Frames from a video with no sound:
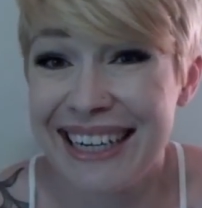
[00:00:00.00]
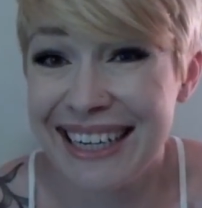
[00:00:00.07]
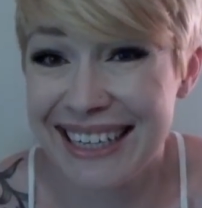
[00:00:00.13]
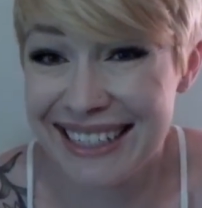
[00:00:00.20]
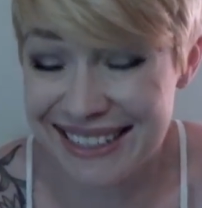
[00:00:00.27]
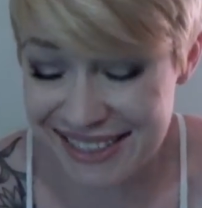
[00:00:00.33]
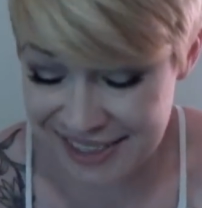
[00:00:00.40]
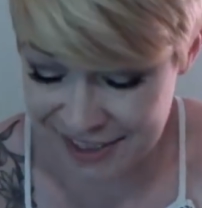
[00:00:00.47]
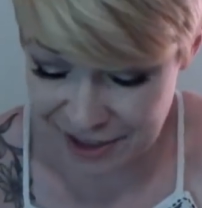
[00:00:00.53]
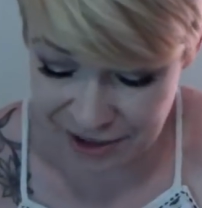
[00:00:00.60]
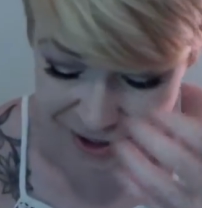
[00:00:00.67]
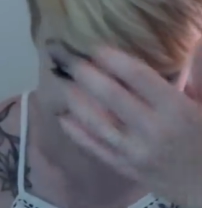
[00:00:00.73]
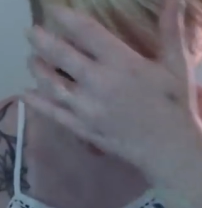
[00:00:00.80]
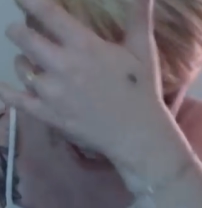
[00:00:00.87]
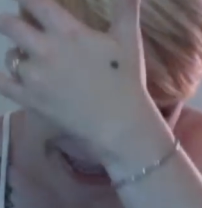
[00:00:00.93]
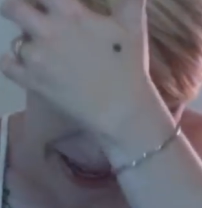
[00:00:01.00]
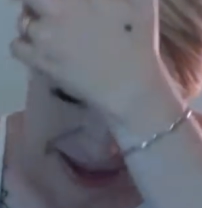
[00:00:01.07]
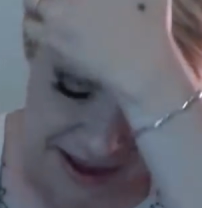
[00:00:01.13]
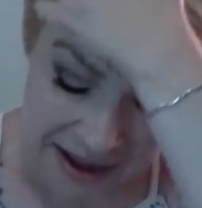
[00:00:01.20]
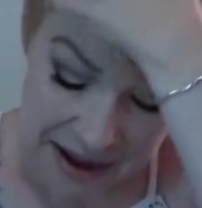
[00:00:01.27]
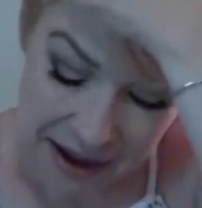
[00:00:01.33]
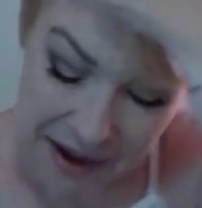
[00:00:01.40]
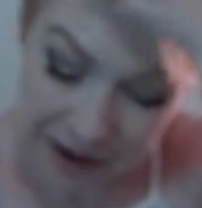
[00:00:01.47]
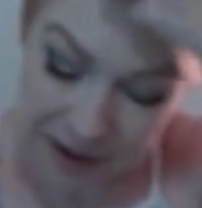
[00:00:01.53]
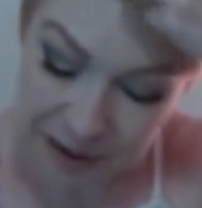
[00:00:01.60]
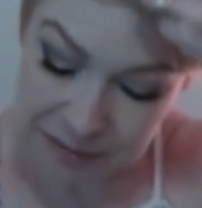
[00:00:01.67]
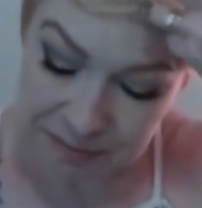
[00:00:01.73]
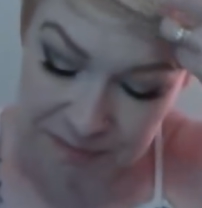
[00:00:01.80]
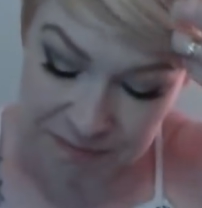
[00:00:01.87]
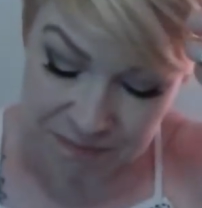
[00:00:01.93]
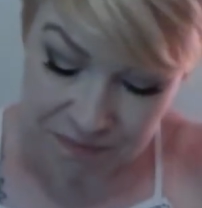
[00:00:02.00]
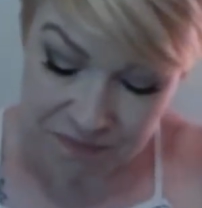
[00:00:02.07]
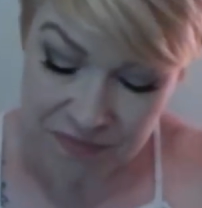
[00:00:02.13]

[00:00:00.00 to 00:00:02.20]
And so, and